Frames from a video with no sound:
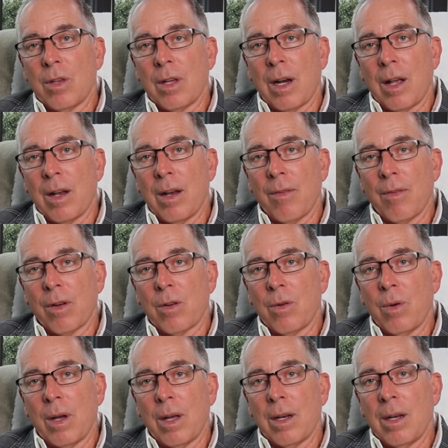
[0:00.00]
that I'll never
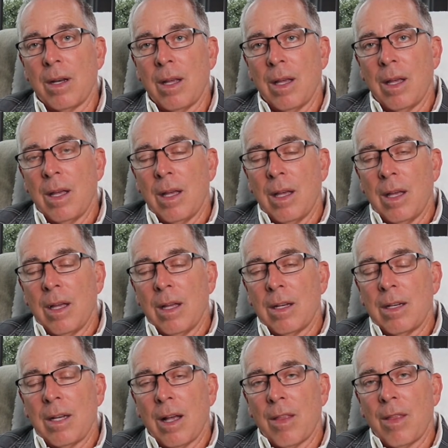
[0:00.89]
quit, and
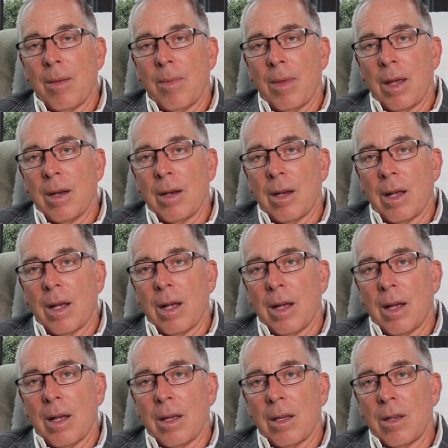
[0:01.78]
tell them that
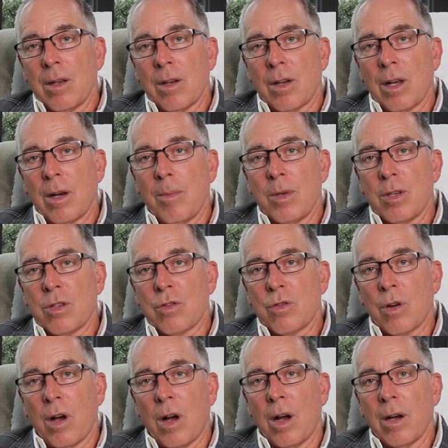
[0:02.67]
you're going to be
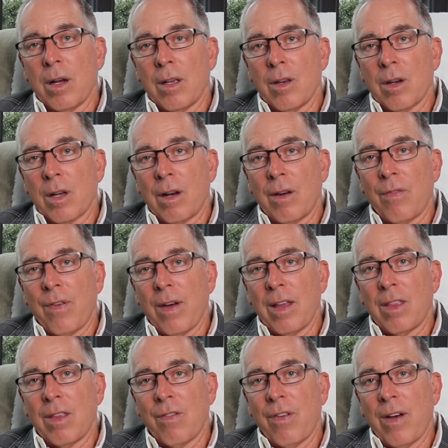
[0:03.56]
strong and you're going to
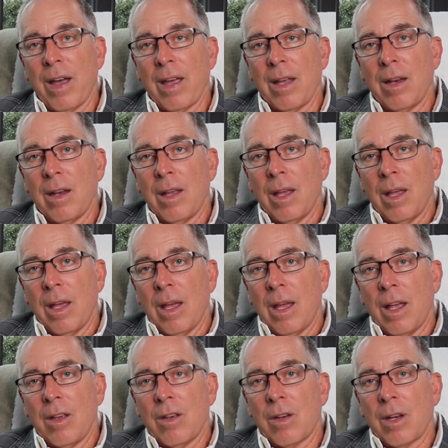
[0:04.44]
fight the fight,
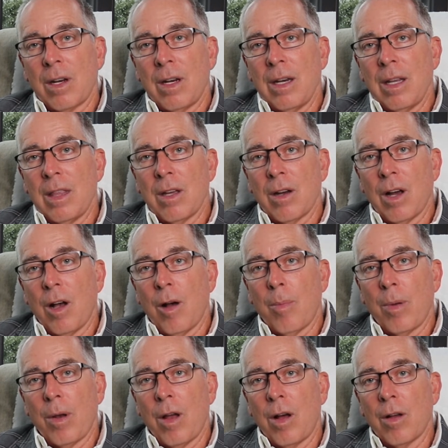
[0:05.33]
and you're going to need their
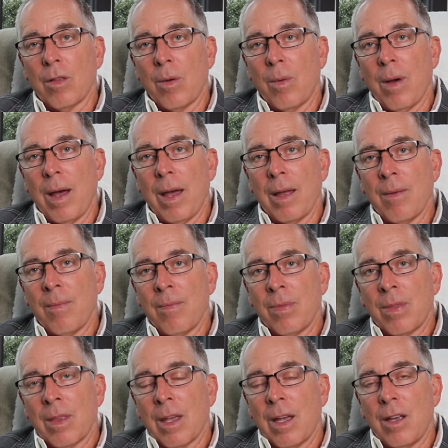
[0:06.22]
help along the way,
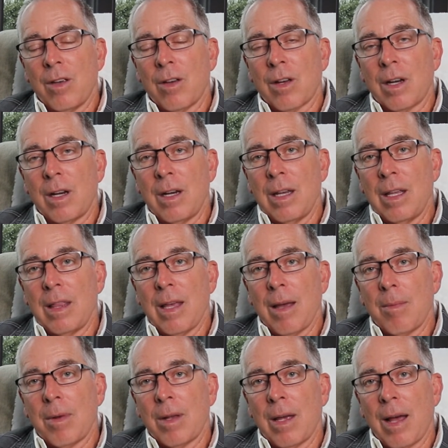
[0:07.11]
and you're going to need
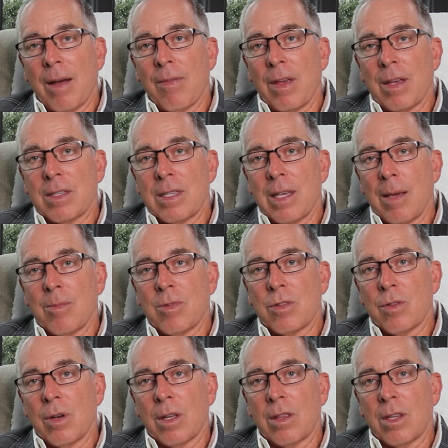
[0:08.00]
them to have that same
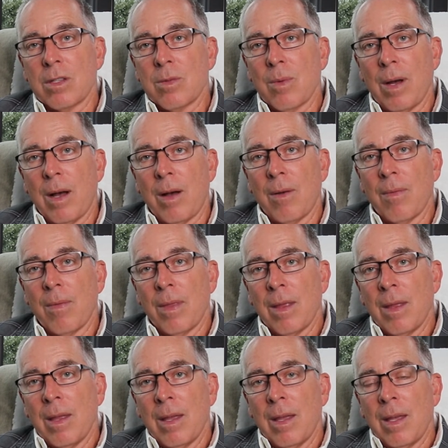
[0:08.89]
strength as well.
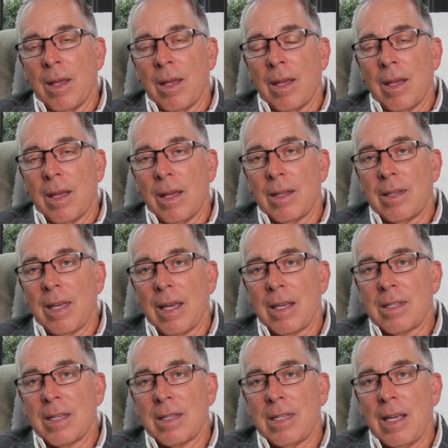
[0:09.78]
It
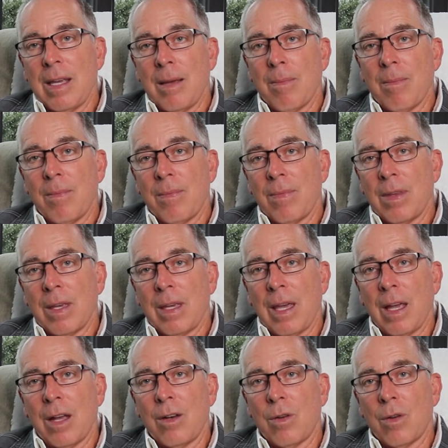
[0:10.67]
takes a team. You
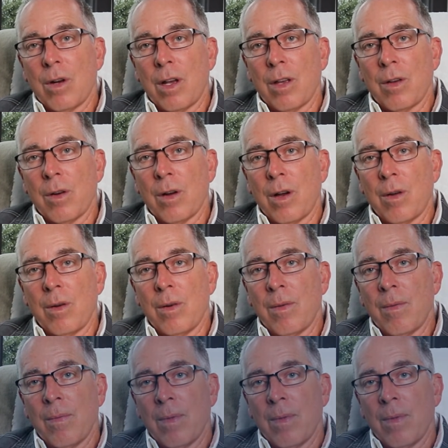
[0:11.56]
can't do it on your own.